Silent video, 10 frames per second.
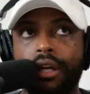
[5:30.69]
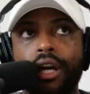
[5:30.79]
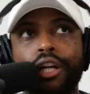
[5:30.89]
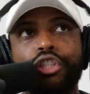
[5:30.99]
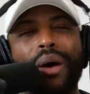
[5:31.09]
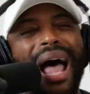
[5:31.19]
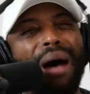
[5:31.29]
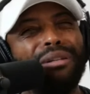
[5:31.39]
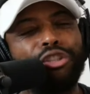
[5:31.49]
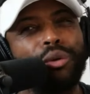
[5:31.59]
So how is
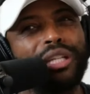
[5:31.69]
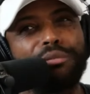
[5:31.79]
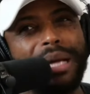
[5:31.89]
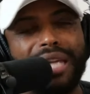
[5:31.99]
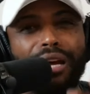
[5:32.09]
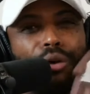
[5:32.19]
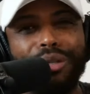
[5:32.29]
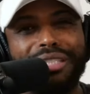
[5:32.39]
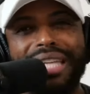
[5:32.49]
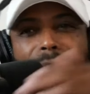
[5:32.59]
it you expect Tiger Woods to
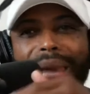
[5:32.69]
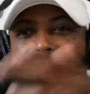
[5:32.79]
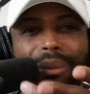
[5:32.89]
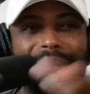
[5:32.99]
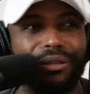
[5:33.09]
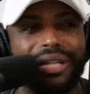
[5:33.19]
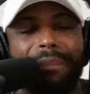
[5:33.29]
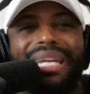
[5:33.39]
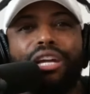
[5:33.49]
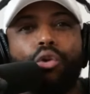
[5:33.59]
date black women? There's not
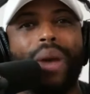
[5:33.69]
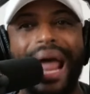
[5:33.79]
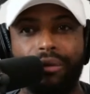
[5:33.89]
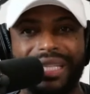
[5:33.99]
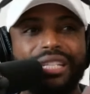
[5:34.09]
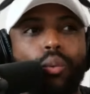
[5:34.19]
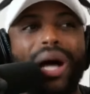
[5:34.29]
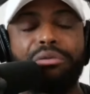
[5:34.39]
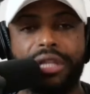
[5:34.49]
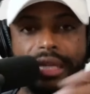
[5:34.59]
many around. He's
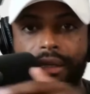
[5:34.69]
wealthy.